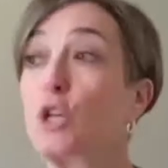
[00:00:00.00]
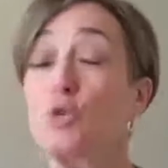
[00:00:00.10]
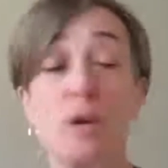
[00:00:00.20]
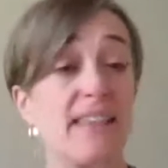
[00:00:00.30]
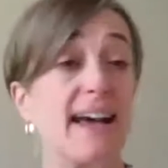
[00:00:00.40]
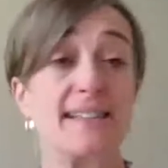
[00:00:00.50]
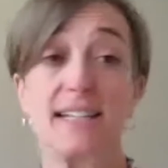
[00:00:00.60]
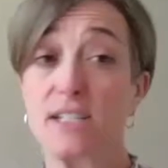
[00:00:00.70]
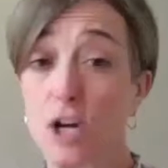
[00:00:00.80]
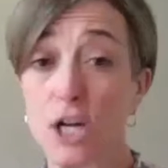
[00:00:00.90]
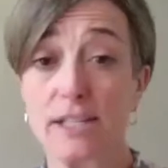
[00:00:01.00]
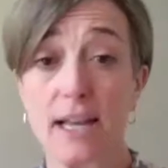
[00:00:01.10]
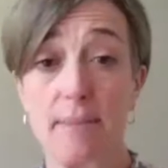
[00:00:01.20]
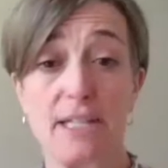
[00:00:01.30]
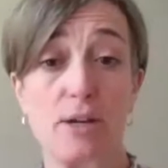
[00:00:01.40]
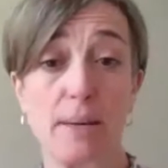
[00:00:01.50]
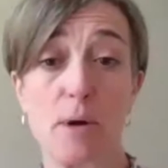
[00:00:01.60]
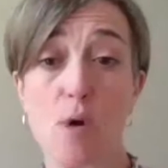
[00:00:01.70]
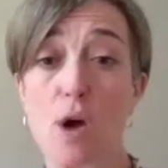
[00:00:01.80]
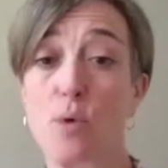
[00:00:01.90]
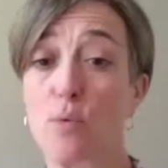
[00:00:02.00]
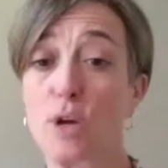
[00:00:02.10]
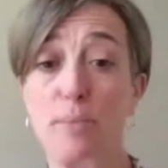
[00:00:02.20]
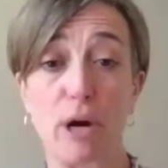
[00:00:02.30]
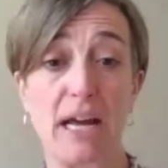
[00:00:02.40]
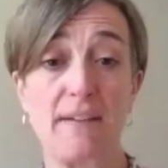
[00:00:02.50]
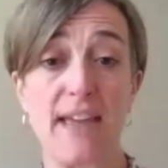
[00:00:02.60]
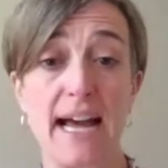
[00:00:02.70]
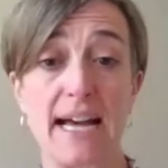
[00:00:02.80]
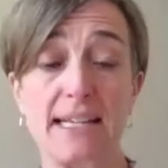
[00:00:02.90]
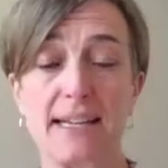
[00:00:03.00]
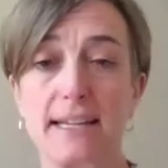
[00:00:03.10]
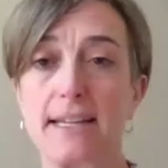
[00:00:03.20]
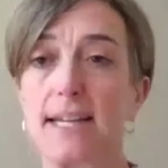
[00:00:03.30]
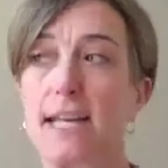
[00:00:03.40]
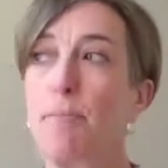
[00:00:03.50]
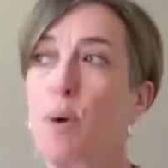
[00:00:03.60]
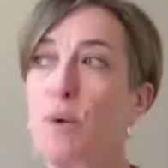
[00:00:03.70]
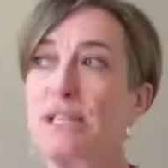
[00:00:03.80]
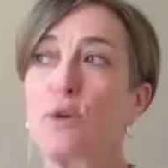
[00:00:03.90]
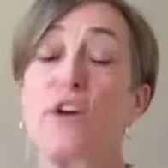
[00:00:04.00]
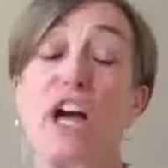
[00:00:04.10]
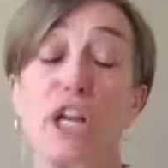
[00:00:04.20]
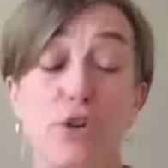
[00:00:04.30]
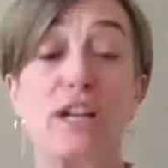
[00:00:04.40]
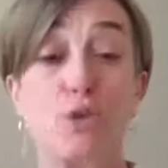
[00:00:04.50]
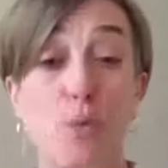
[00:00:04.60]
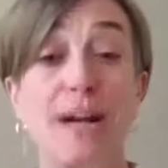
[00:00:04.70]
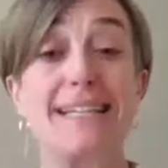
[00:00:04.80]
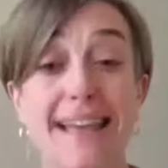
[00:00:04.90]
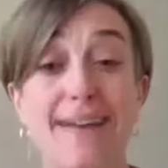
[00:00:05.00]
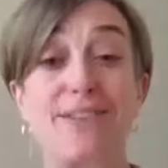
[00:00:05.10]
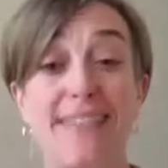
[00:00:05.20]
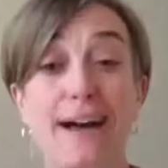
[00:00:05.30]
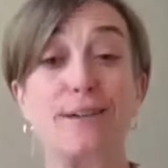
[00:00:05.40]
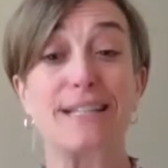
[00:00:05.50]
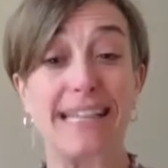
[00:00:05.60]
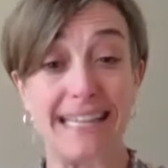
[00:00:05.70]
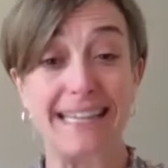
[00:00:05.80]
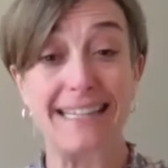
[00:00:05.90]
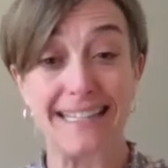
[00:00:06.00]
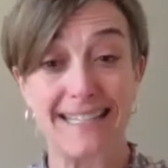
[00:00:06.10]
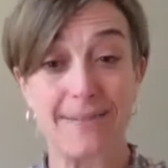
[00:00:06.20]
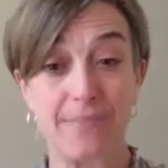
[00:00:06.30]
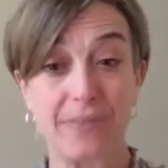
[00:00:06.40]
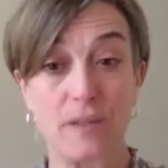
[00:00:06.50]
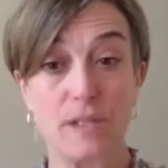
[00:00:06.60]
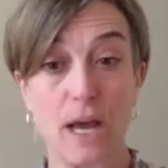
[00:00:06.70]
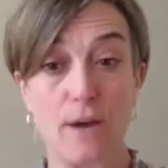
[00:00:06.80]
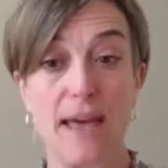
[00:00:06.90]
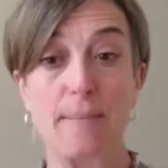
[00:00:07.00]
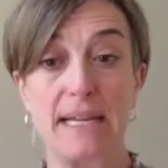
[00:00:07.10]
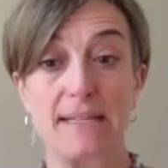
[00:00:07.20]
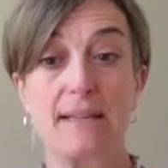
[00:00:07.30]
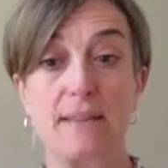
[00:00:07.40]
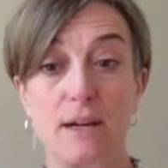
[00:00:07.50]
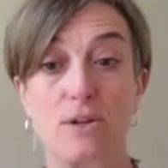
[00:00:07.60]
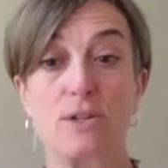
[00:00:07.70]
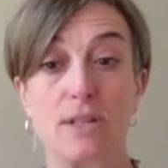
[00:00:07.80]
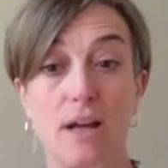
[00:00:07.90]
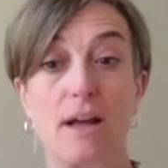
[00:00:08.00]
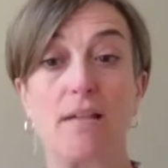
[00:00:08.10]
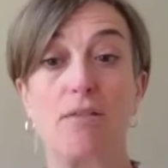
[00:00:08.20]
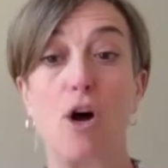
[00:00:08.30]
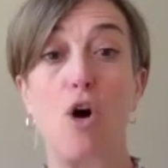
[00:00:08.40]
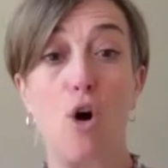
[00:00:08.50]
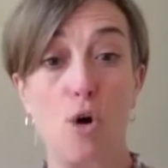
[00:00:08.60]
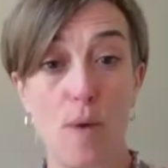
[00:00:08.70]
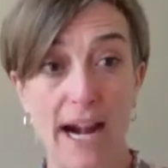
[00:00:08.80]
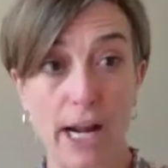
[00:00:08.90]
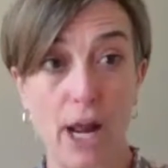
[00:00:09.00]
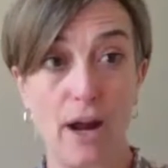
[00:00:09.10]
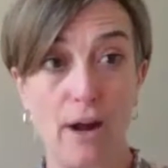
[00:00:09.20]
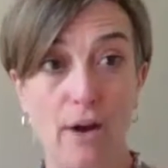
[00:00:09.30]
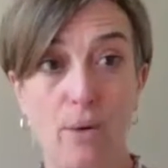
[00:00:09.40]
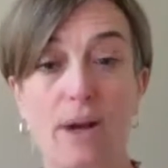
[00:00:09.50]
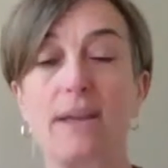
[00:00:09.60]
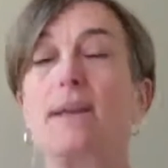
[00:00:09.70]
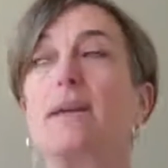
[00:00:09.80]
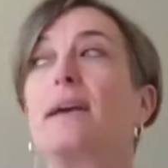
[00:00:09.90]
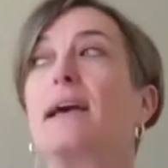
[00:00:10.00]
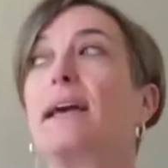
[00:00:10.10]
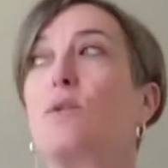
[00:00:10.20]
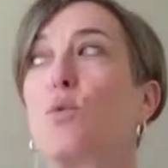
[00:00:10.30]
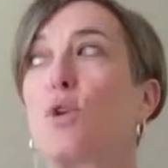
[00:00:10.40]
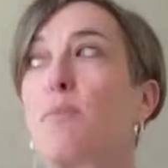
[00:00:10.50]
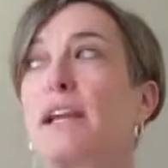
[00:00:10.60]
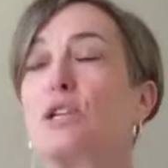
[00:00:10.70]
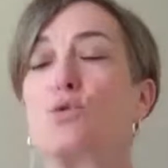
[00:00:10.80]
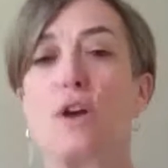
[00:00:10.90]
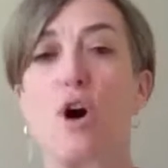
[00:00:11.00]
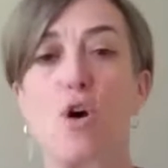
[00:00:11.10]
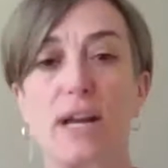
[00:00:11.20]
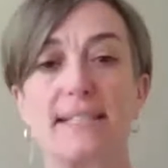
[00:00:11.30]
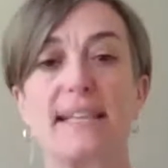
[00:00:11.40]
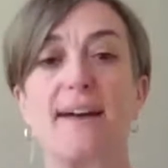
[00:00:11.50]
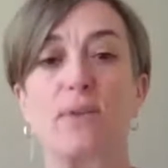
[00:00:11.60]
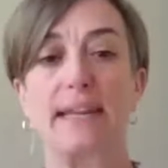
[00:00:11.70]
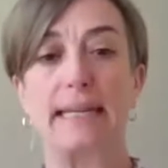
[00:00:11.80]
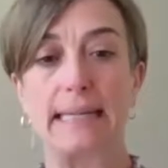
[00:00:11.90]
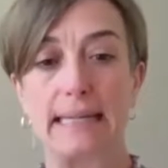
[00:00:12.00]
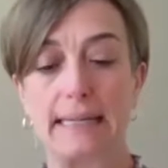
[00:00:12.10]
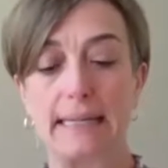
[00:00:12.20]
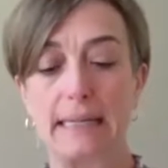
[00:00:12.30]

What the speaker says: 20,000 is awesome, and don't get me wrong, we're really proud of that, but we serve 127,000 kids. So that means that there's a long way to go in order to make sure that all kids have what they need.